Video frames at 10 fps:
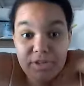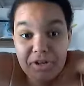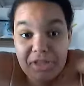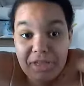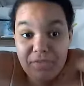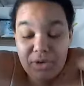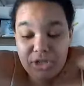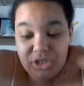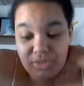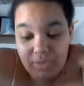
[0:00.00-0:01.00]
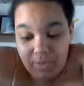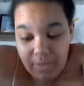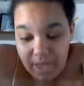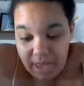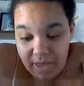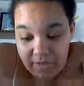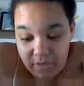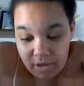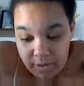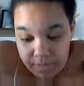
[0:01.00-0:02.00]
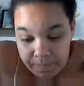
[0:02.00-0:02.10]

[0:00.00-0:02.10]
personal life questions people may have.